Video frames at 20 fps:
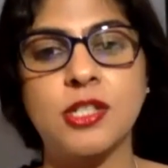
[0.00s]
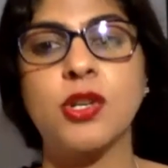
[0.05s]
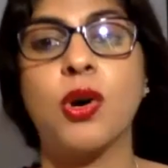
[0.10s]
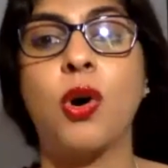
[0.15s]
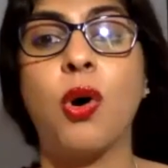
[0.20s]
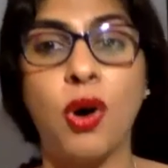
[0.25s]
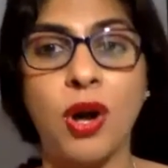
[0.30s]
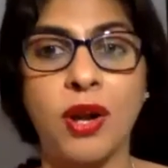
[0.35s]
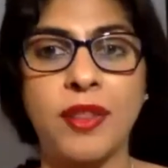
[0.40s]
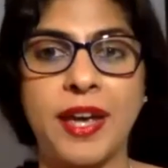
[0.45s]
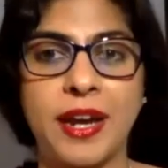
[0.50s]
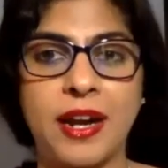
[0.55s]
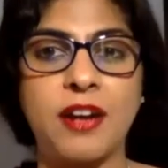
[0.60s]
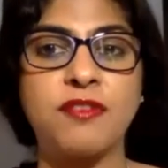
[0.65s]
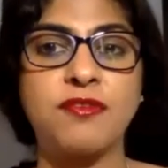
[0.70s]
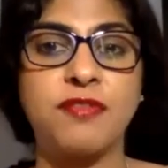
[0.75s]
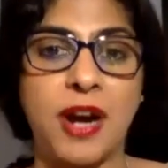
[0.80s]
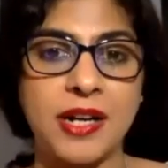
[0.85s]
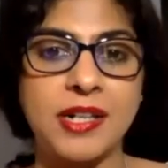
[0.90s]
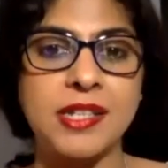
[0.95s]
or there are
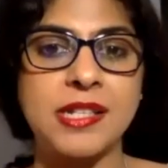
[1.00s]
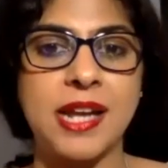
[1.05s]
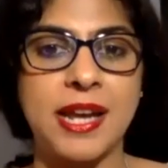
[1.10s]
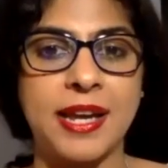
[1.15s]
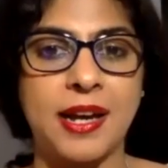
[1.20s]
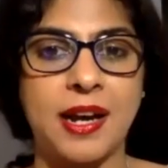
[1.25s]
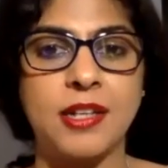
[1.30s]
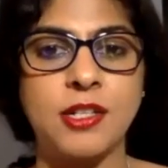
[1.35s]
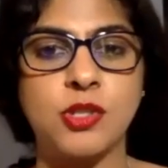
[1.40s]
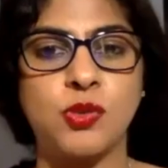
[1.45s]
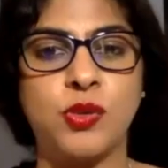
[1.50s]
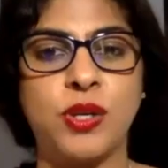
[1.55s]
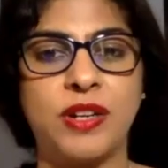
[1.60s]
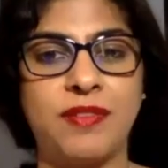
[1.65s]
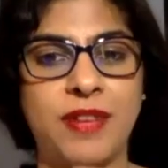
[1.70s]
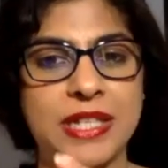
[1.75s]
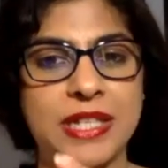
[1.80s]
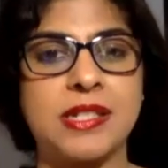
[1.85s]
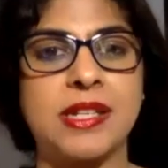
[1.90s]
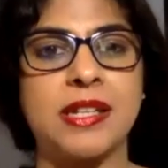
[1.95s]
funds like us who
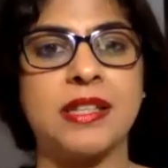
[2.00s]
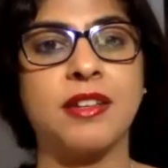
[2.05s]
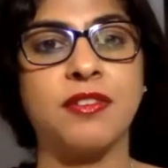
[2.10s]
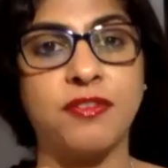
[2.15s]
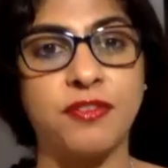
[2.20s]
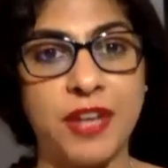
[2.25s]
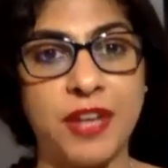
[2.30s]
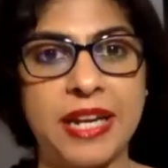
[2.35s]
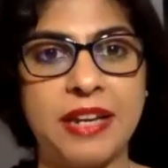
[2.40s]
invest at the very,